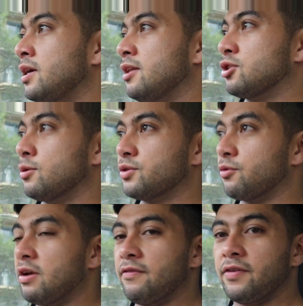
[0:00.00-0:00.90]
In terms of
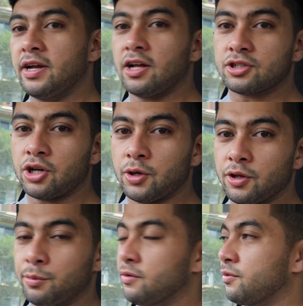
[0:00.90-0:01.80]
the refeed, I'll show you a
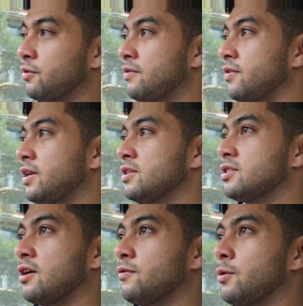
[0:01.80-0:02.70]
little bit of the refeed and
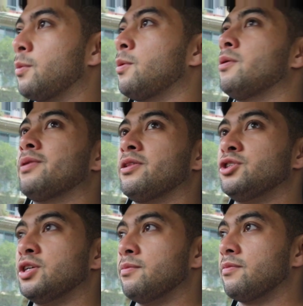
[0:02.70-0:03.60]
stuff while we're at the
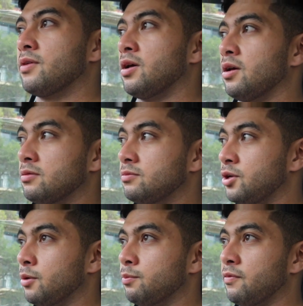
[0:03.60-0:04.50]
gym, or
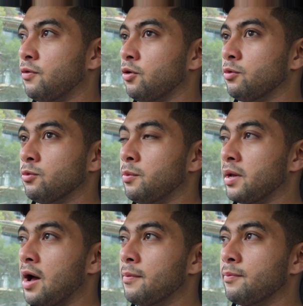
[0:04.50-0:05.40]
before
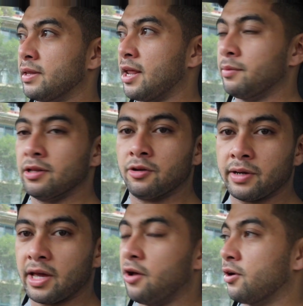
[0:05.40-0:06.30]
warming up, but that'll be a little
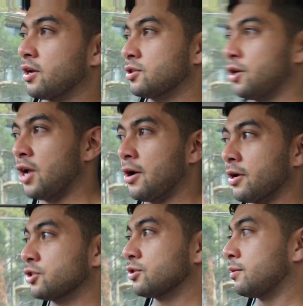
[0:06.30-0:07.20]
bit chaotic, so I don't know how
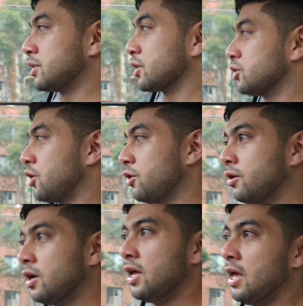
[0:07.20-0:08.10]
much I can show you.
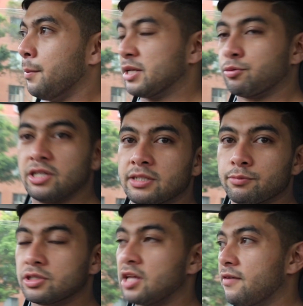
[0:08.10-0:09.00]
But it's pretty
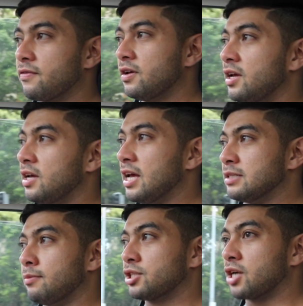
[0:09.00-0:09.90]
simple stuff.
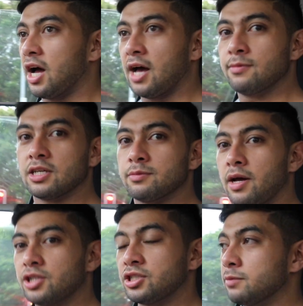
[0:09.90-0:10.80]
As much carbs, as
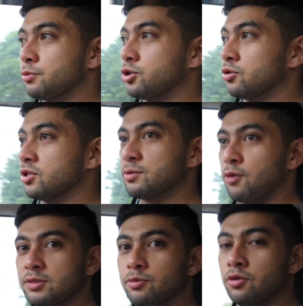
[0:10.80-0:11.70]
much simple sugars as
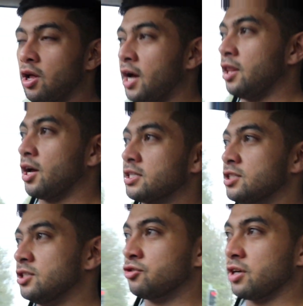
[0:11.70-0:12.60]
possible. I like
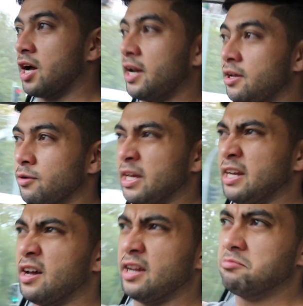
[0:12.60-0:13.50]
to drink honey or eat
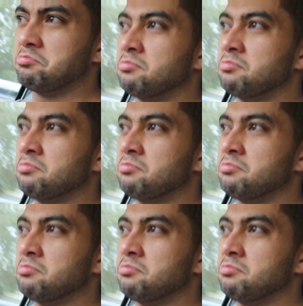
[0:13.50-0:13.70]
honey.